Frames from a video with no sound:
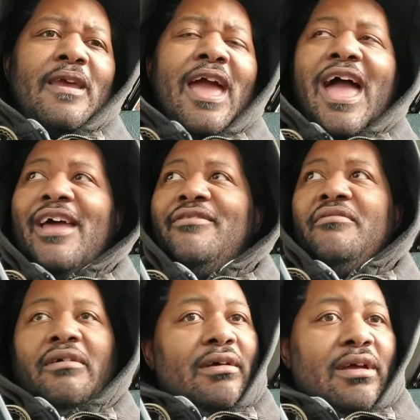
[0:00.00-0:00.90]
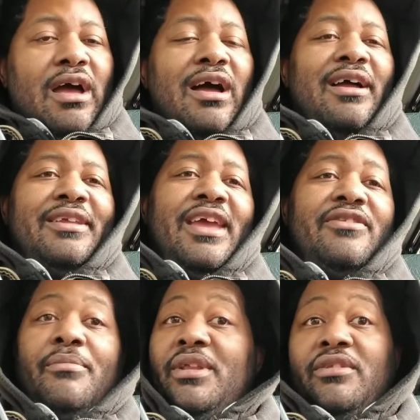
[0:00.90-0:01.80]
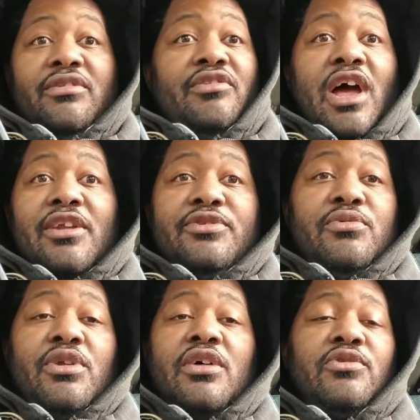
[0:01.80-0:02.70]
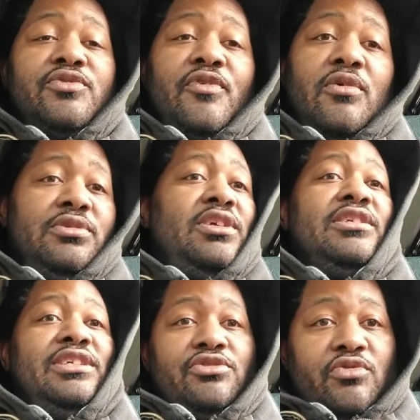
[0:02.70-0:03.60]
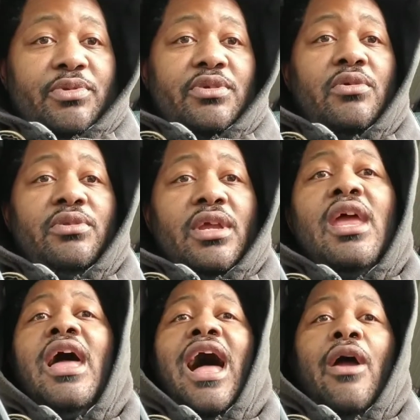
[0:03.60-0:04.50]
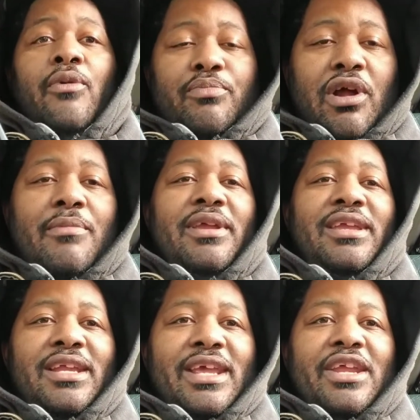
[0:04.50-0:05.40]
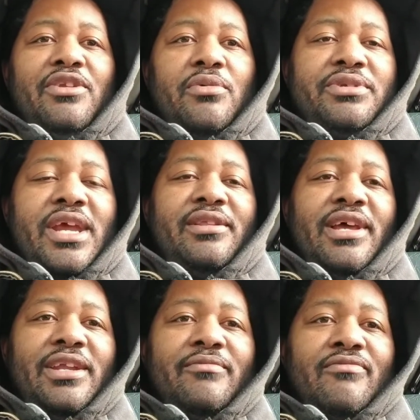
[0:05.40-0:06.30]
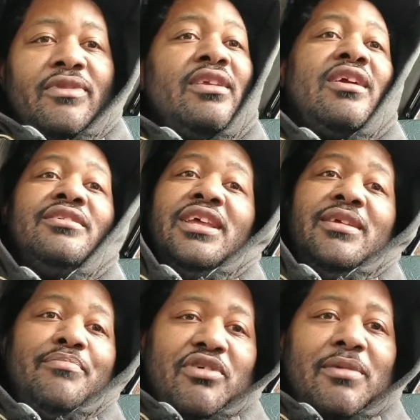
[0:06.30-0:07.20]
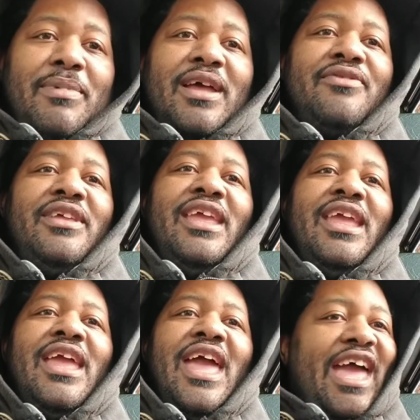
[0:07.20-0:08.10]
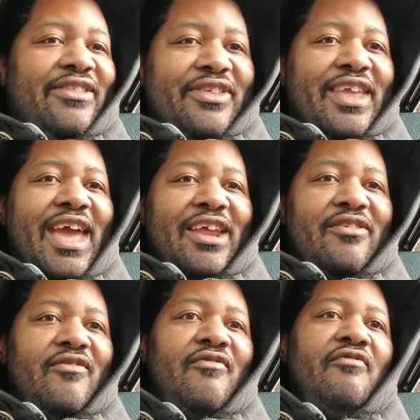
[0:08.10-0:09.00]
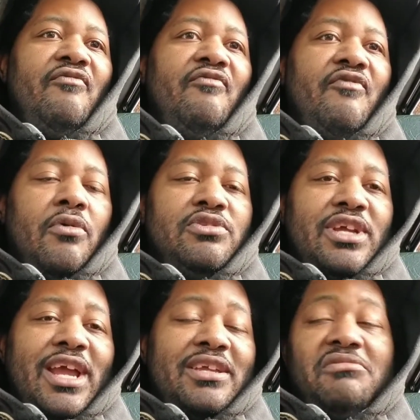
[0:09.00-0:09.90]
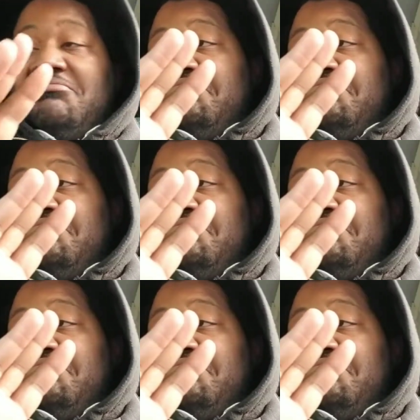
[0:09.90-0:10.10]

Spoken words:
And again, I mean, not to knock those phones, because truth be told, I will probably get a Note 10 Lite because they brought back the headphone jack.